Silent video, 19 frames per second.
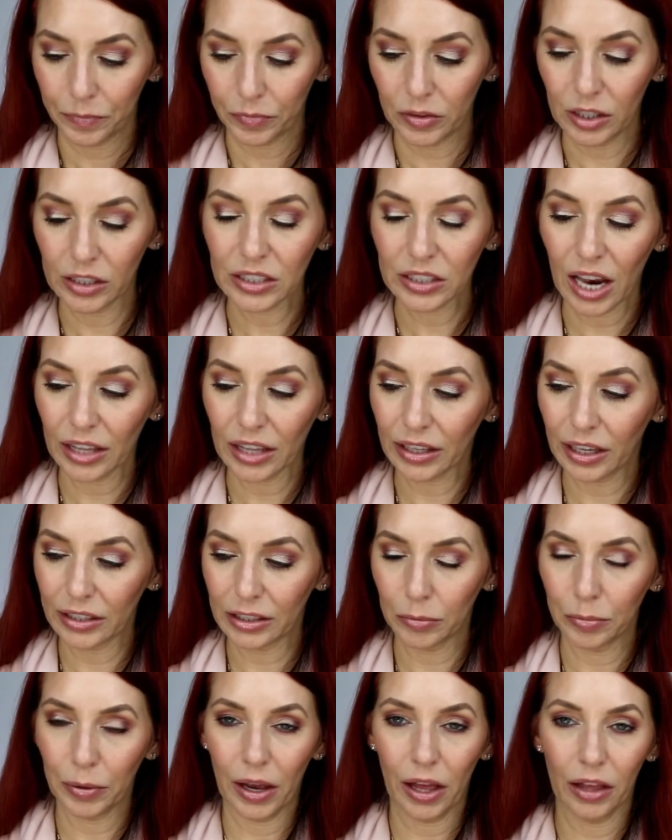
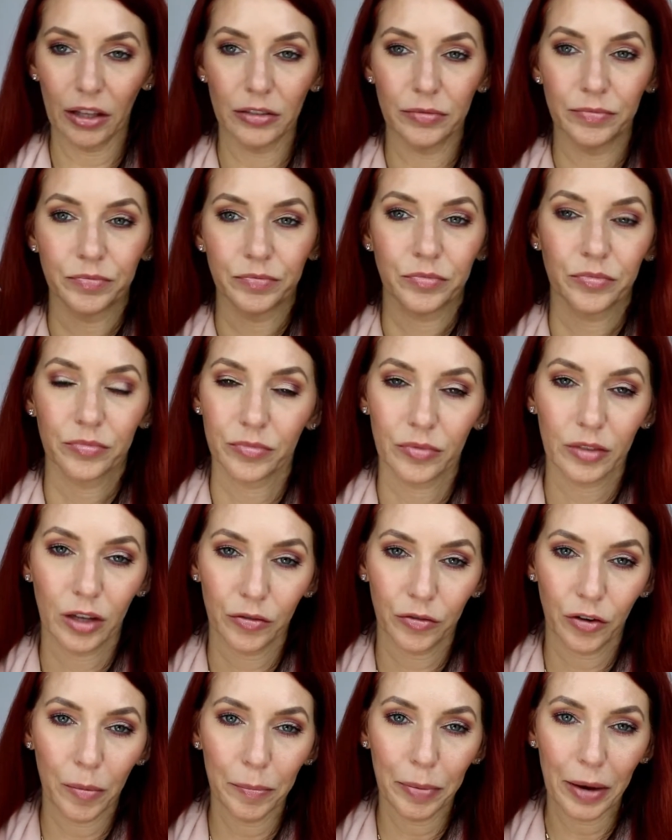highlighting palette
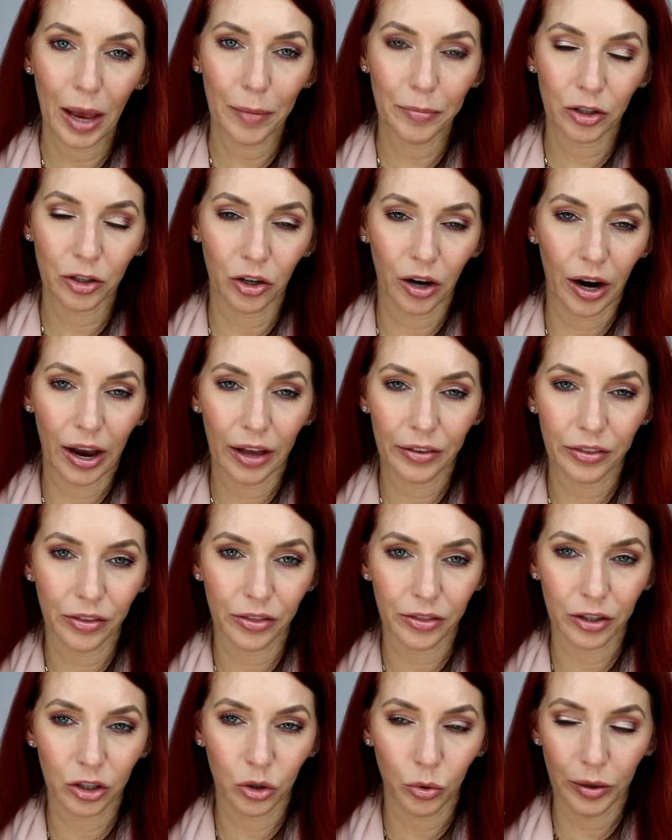from Pat
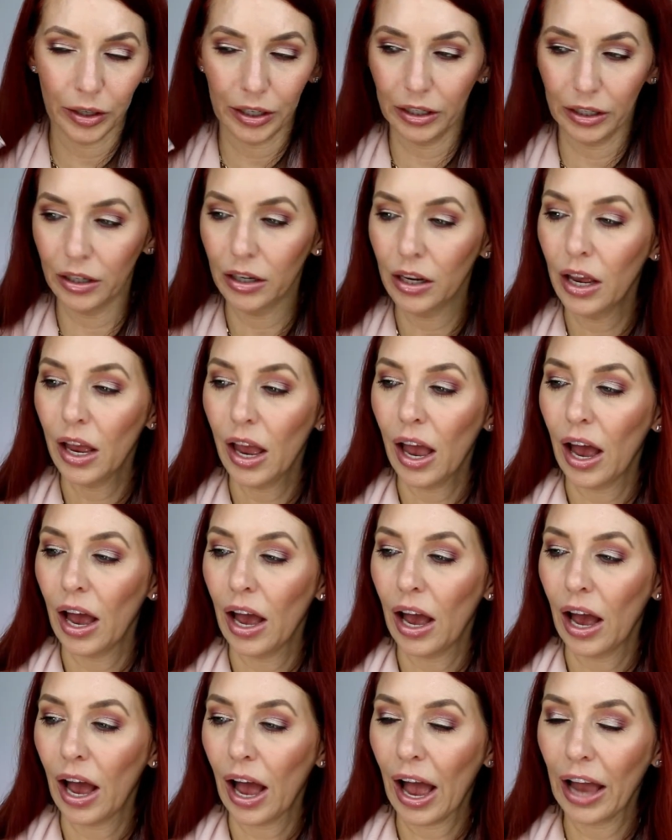McGrath, the Queen,
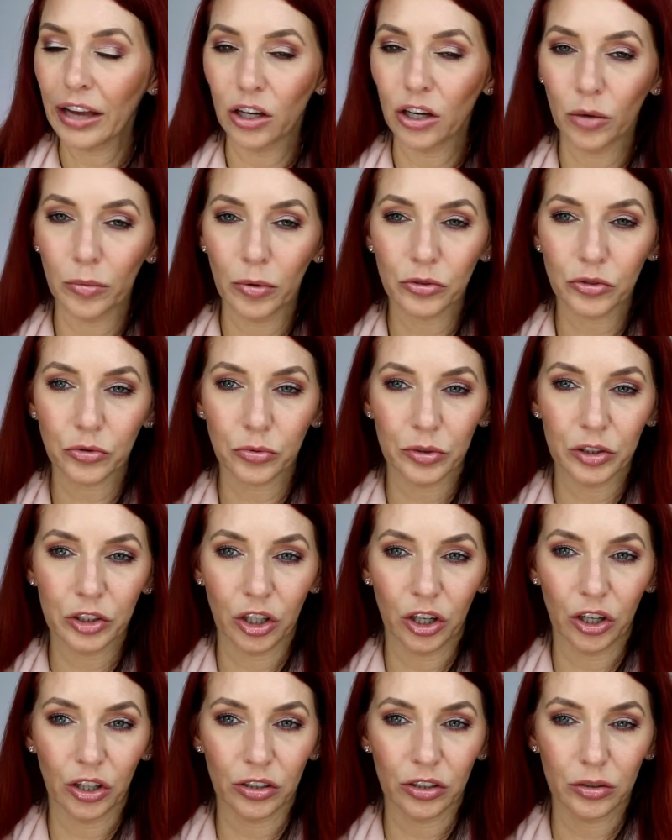I almost
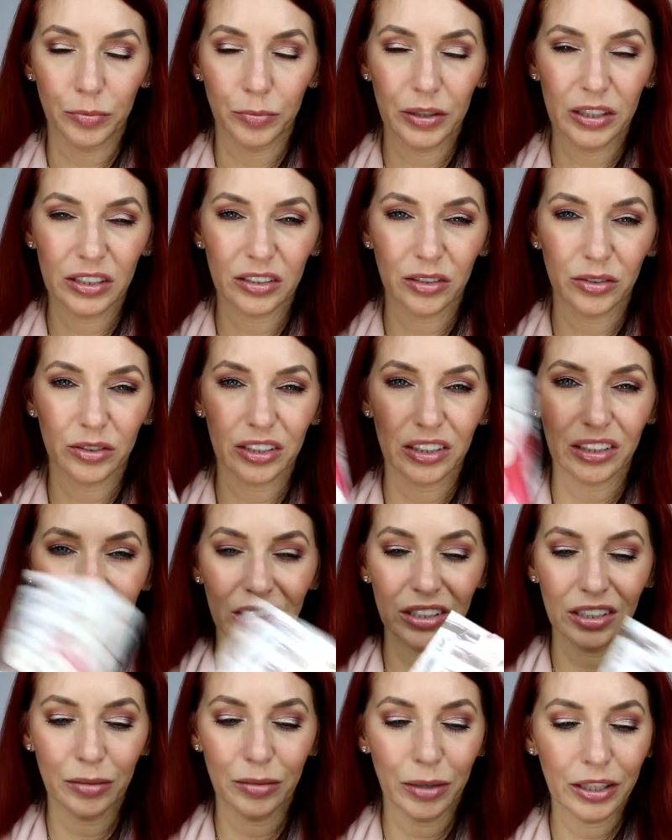returned because I was like,
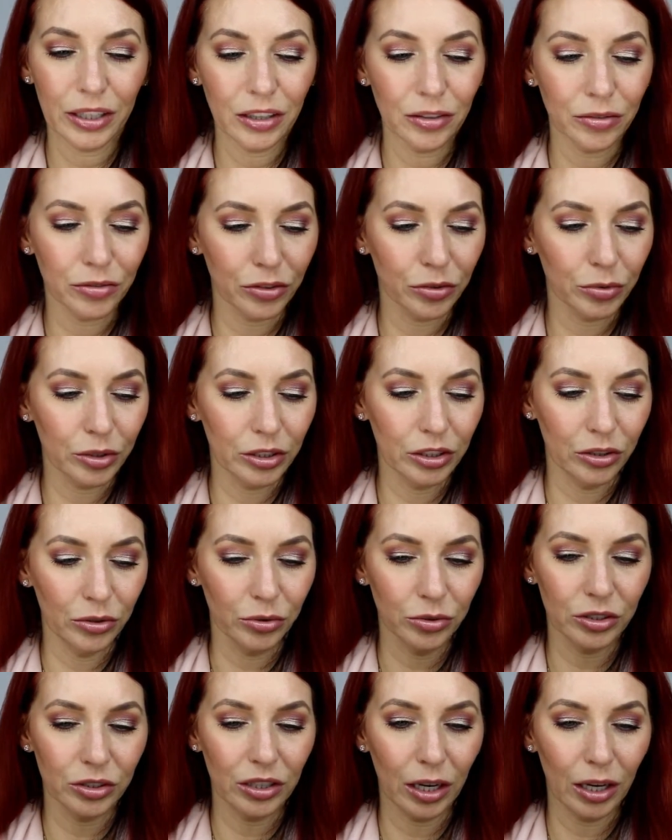am I gonna really
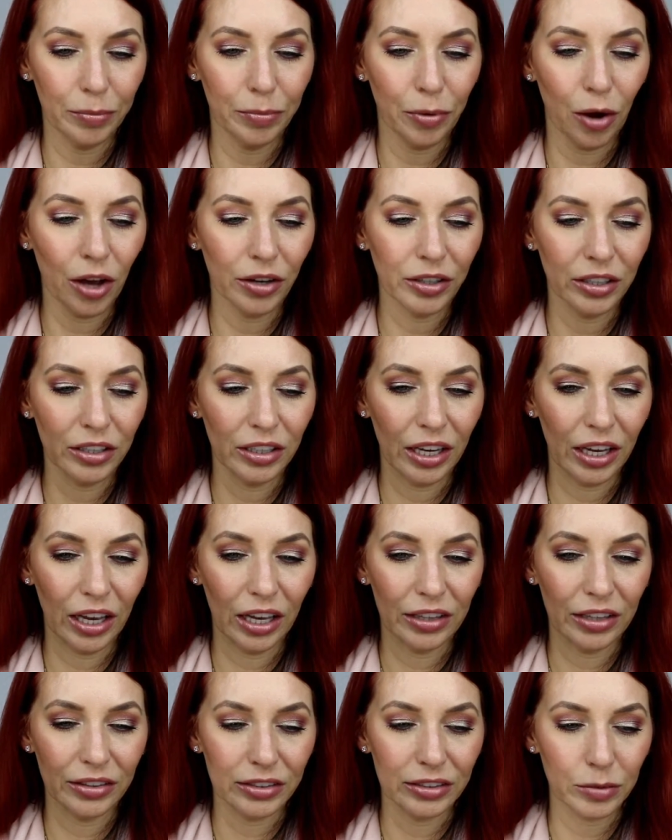use it? I bought it
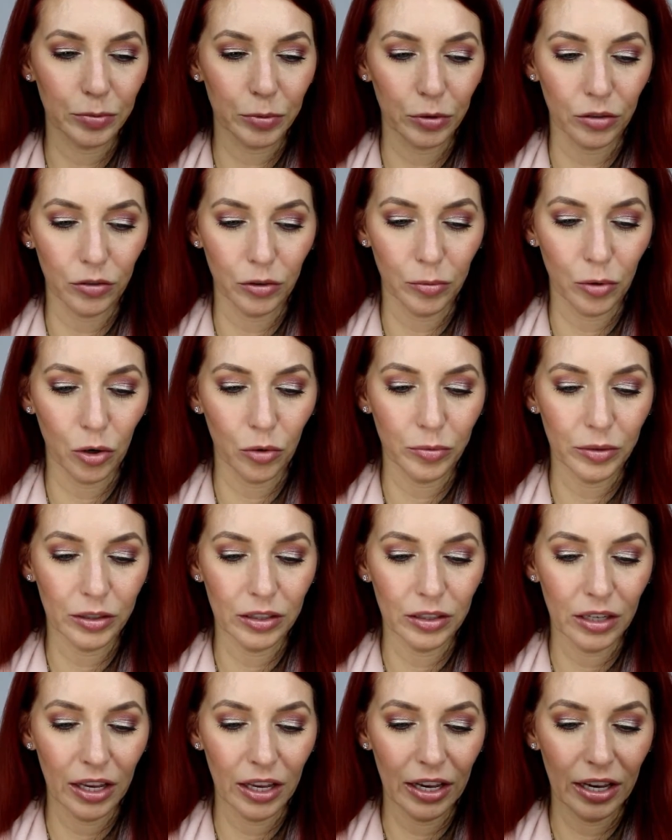on the spur of a
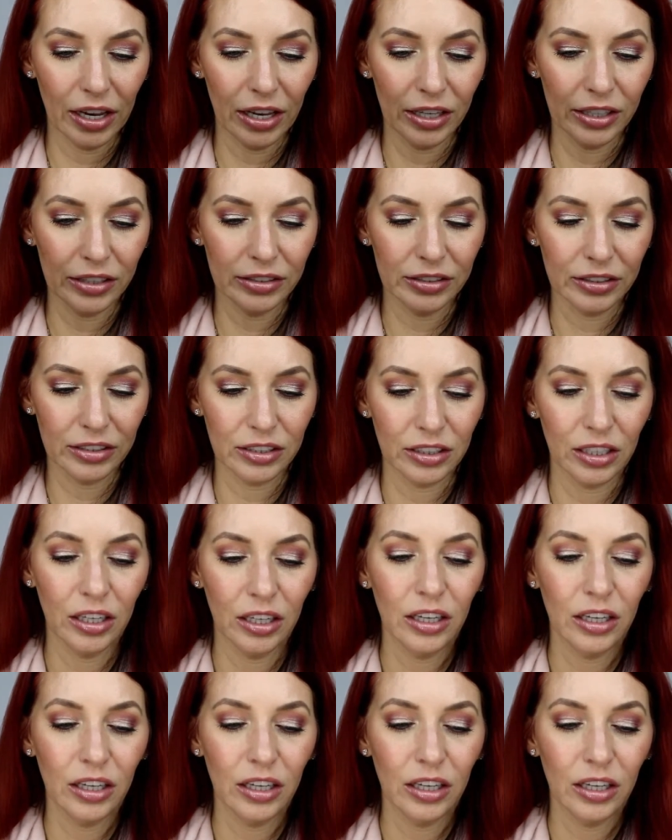moment and